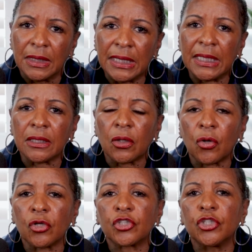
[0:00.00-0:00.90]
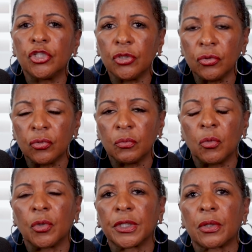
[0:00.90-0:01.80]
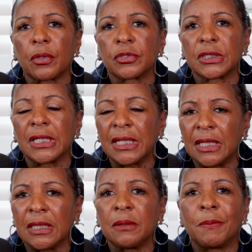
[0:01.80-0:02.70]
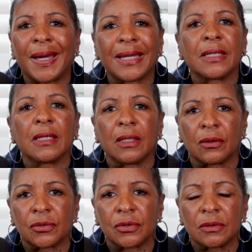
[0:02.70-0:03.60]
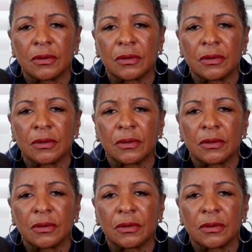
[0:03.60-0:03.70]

it hurts you more than it hurts anybody else.